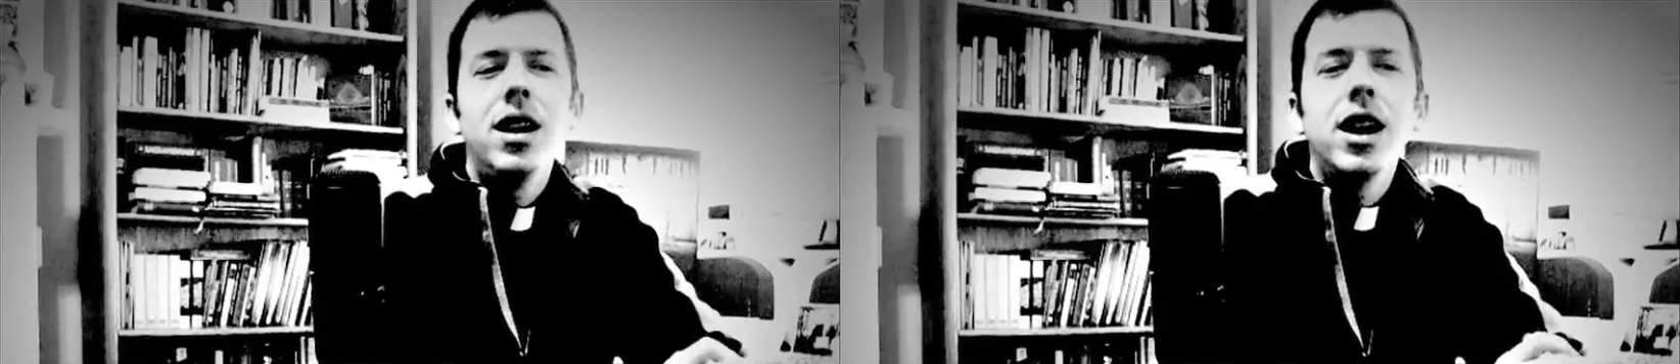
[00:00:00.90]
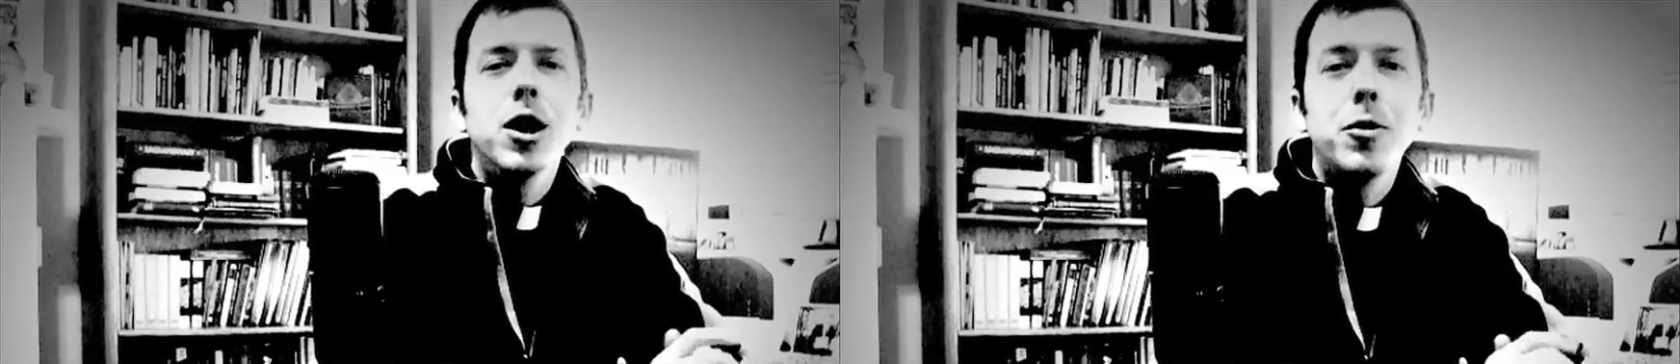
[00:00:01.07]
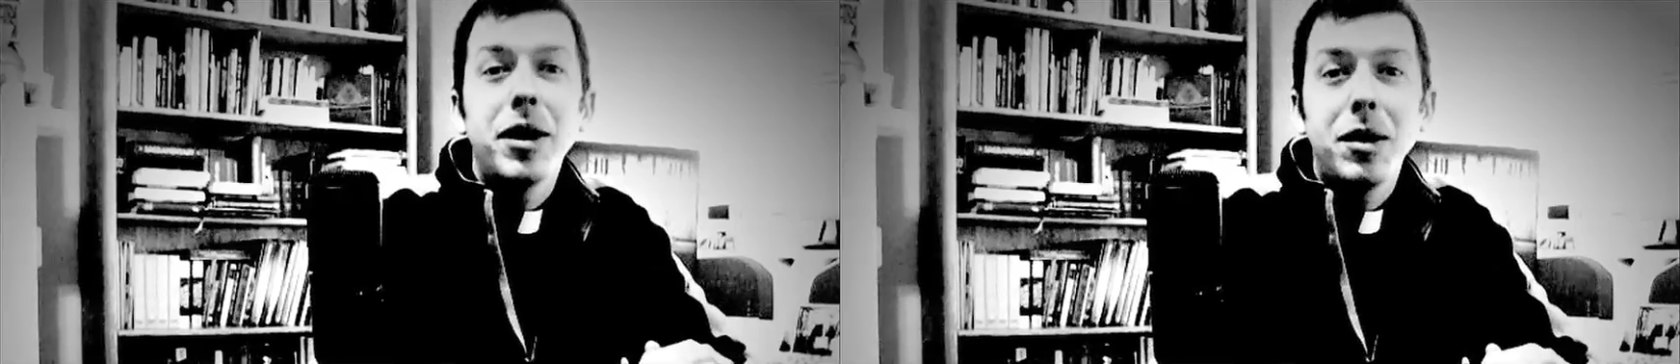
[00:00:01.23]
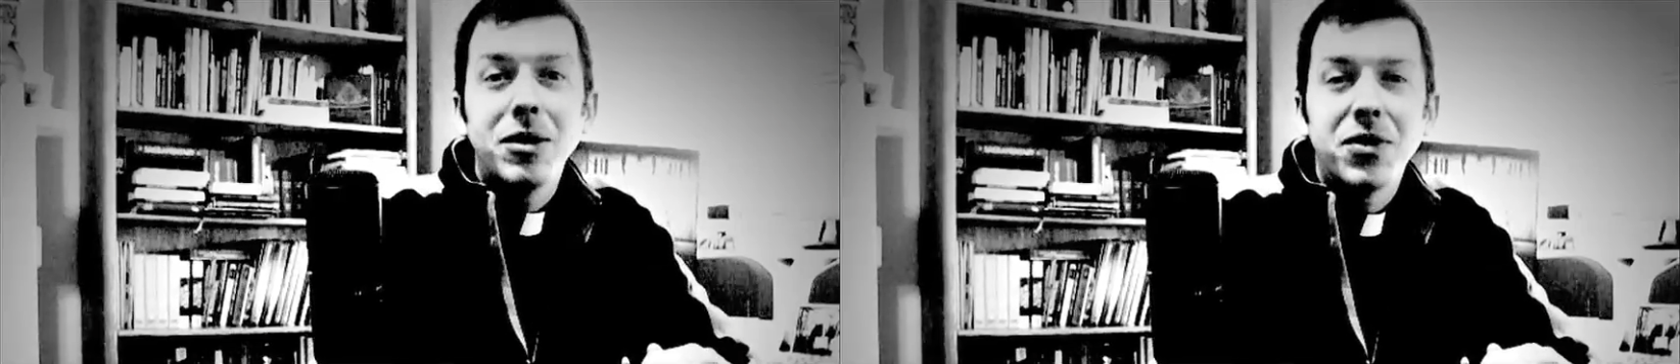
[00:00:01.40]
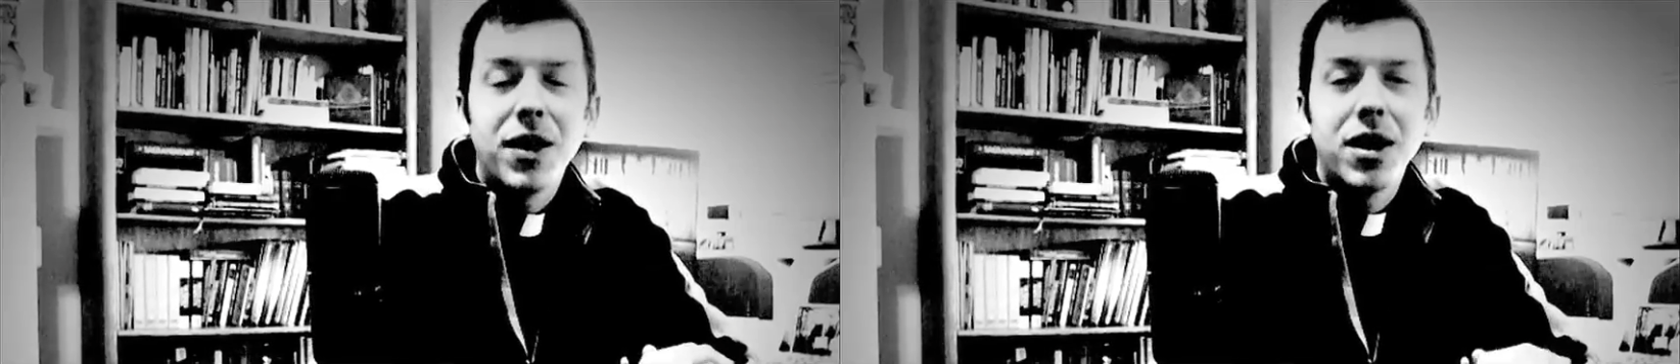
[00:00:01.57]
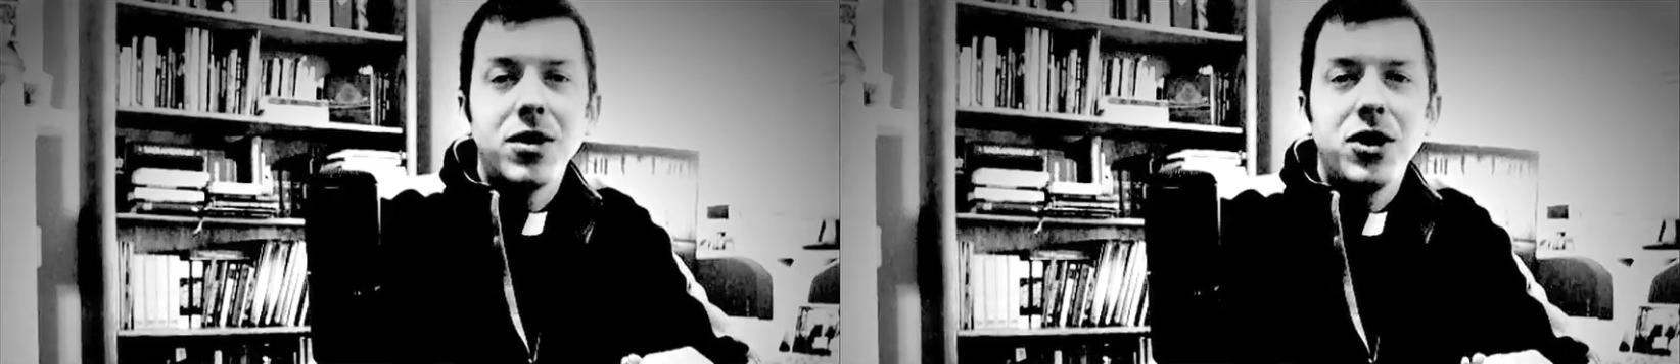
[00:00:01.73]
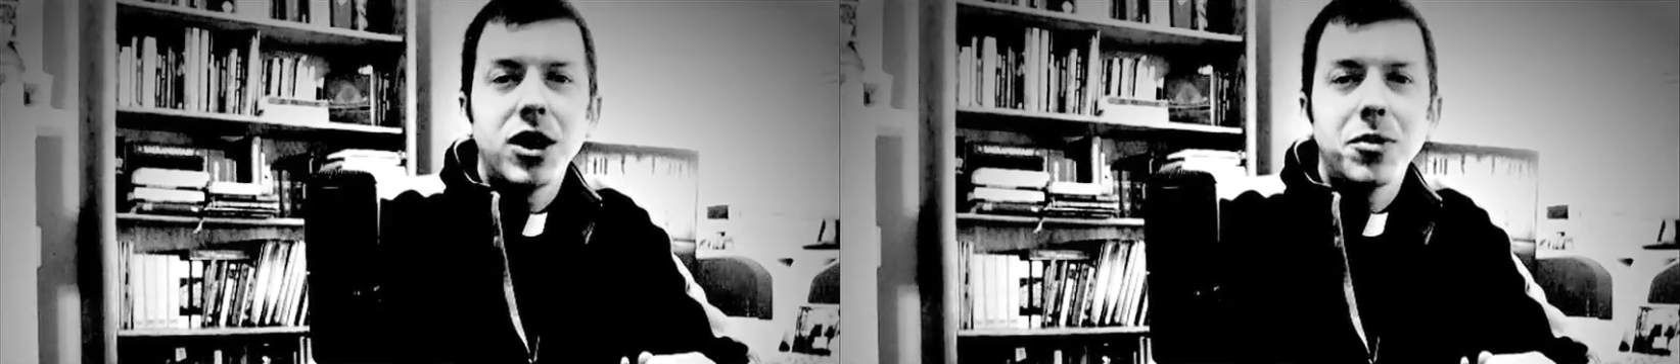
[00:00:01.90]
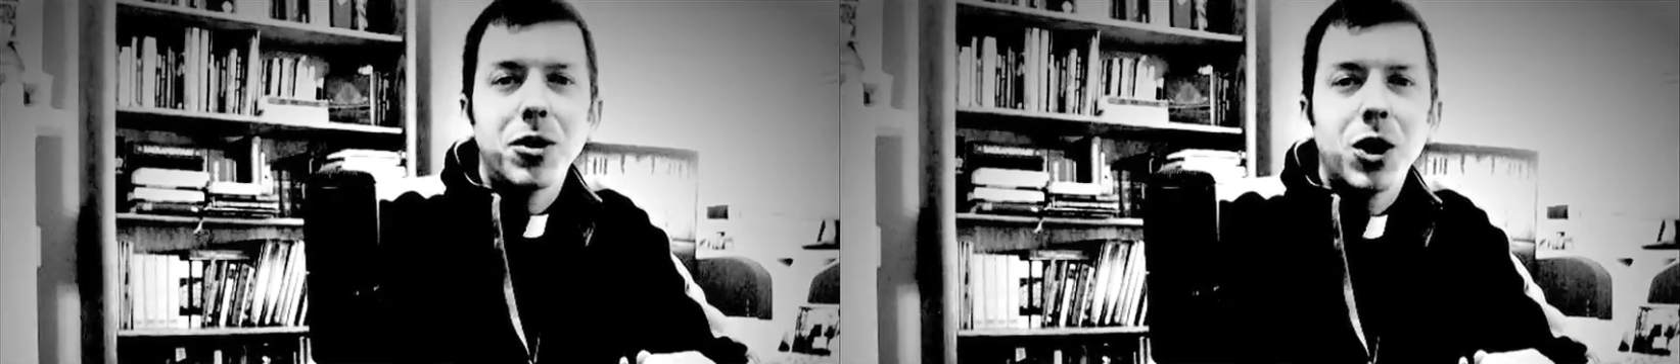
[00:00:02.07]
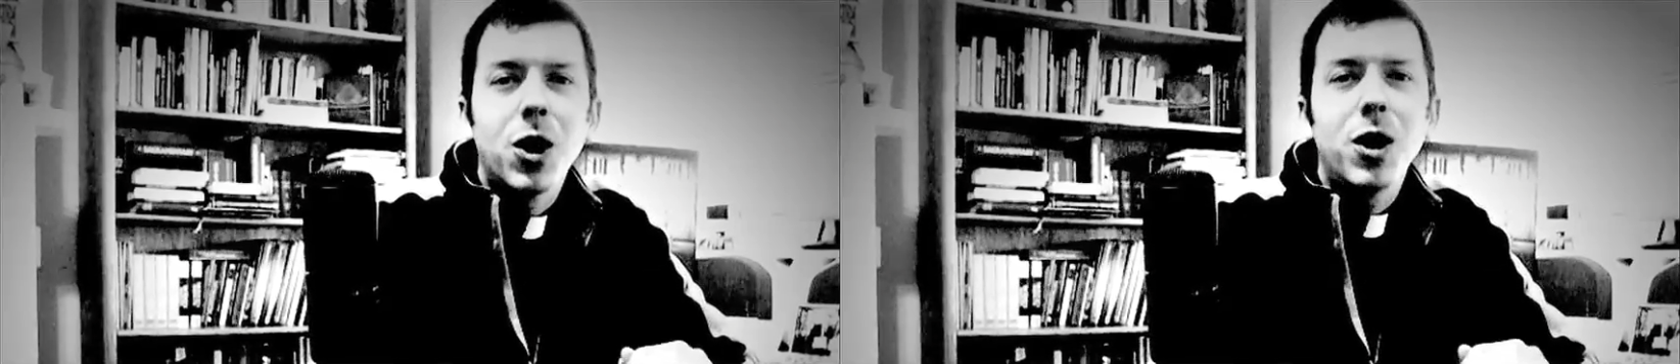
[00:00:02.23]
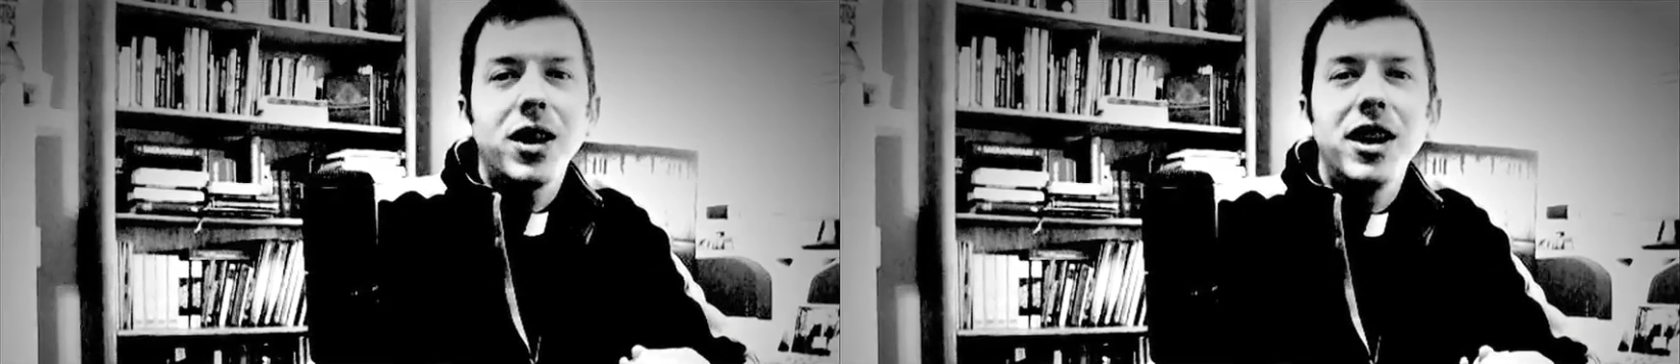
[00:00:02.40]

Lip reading: Hello, my name is Father Josh McCarty,